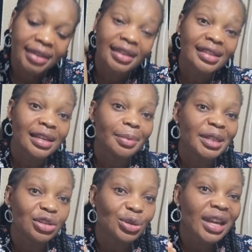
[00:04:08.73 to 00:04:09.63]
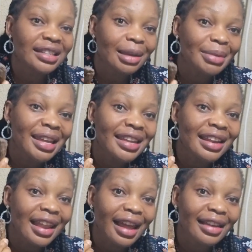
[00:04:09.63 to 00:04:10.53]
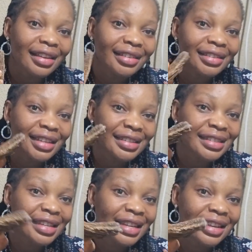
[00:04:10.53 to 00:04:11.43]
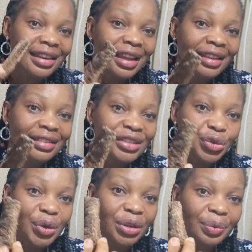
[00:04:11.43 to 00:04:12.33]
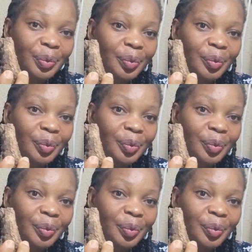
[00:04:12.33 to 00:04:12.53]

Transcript: She said the person should get iginla. This is iginla tree.